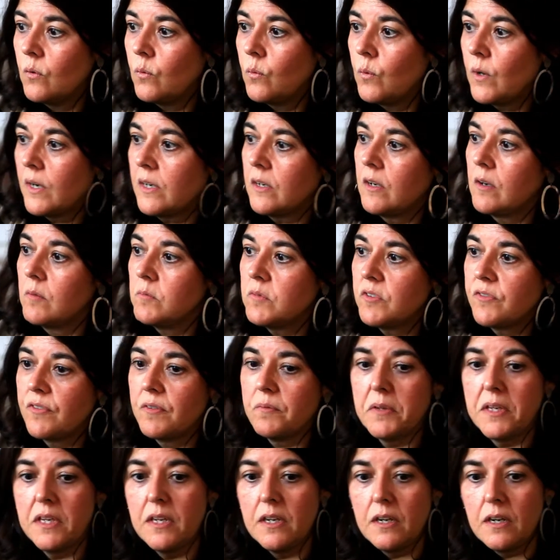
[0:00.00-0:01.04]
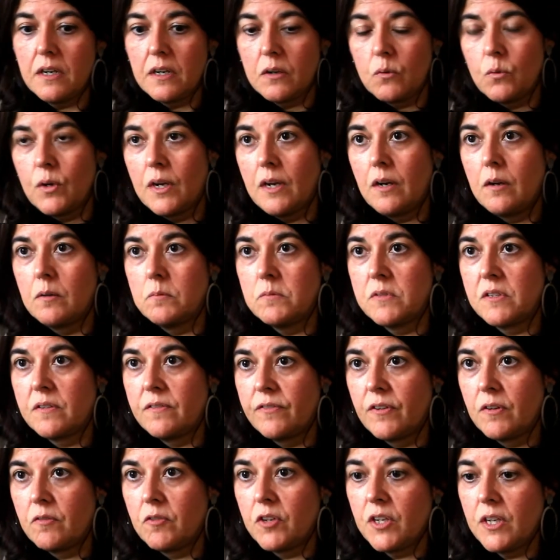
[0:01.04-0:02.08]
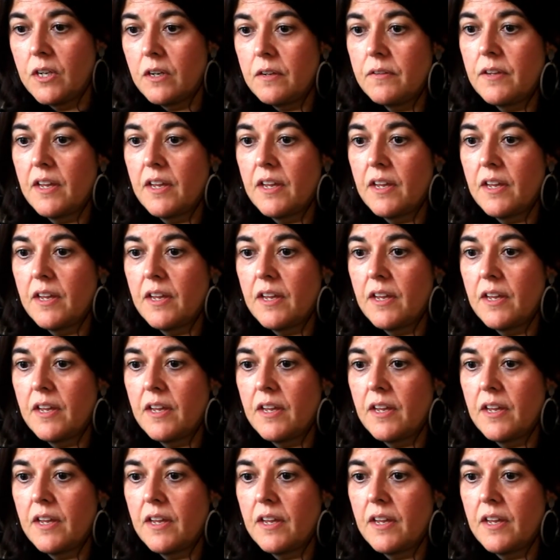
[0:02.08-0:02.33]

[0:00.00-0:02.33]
one comes from here and one comes from here,